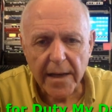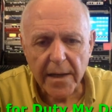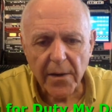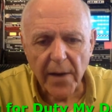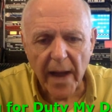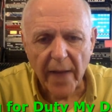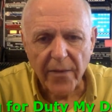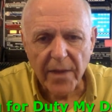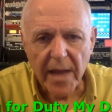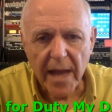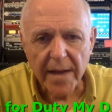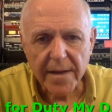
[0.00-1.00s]
in here at
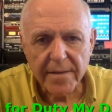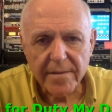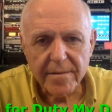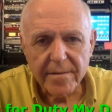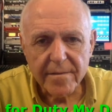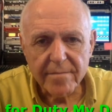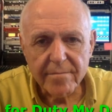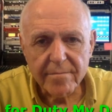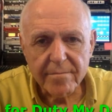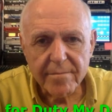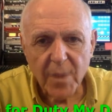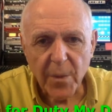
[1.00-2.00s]
the end.
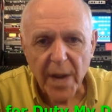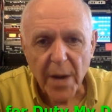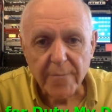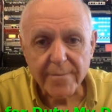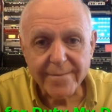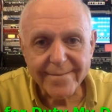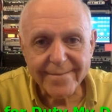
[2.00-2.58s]
Here we go.